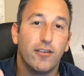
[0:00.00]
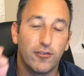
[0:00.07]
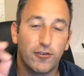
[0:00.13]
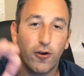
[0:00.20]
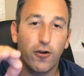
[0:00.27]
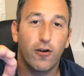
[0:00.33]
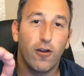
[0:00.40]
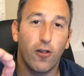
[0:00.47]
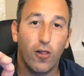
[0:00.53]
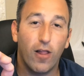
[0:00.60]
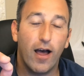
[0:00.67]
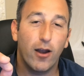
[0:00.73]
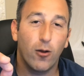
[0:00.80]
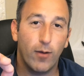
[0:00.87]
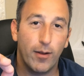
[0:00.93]
You're turning a
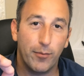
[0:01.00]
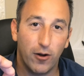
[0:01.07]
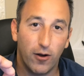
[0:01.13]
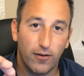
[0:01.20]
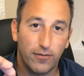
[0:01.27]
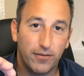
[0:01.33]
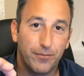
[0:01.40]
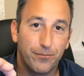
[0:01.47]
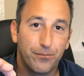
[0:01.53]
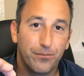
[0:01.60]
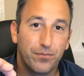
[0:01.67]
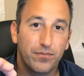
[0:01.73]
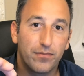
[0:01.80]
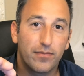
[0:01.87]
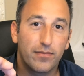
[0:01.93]
lot of women off
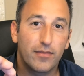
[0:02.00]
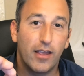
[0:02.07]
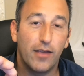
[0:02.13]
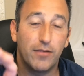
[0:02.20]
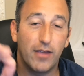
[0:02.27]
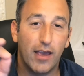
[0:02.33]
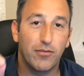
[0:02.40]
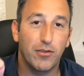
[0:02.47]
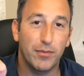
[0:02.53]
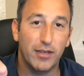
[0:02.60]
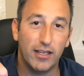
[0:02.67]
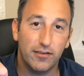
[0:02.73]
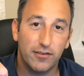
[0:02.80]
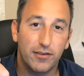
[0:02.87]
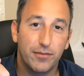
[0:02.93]
if you have the
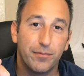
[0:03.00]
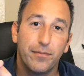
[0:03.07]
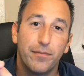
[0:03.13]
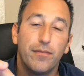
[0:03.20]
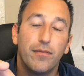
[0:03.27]
means.